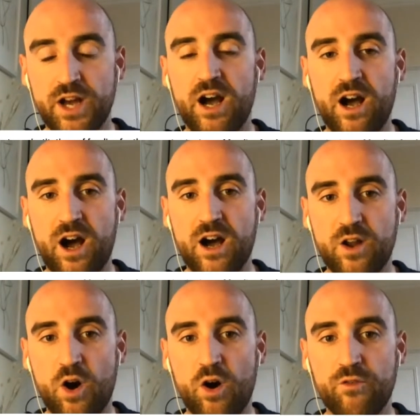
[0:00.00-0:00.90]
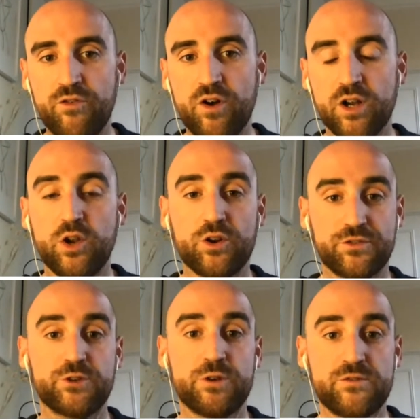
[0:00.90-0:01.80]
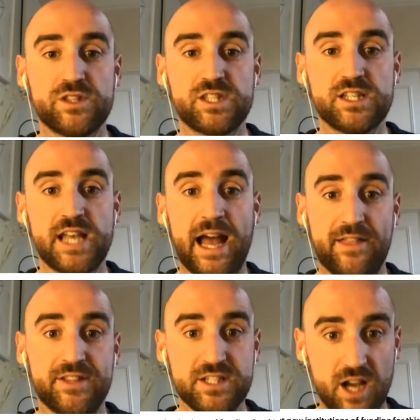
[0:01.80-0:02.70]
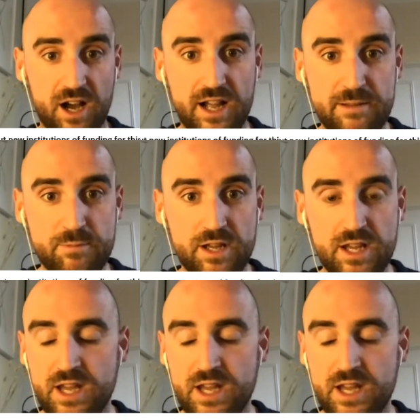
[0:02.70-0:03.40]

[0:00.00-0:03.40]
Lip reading: heart of a lot of the grievances at the time.